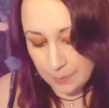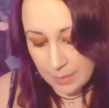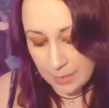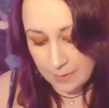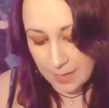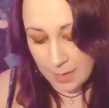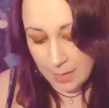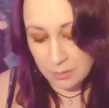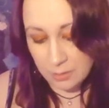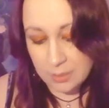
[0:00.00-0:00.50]

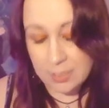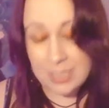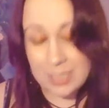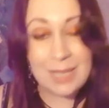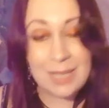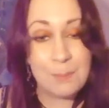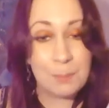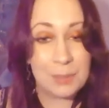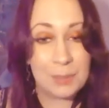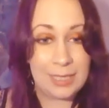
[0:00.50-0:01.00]
They are
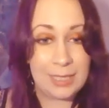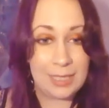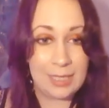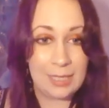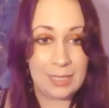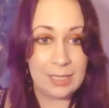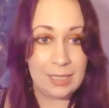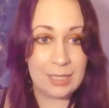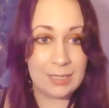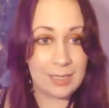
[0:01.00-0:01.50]
deeply
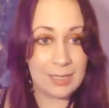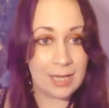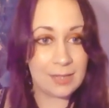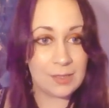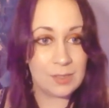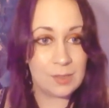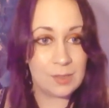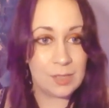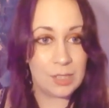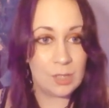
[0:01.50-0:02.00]

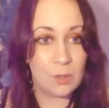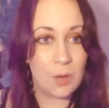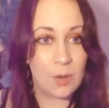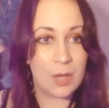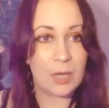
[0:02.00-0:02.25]
connected to you on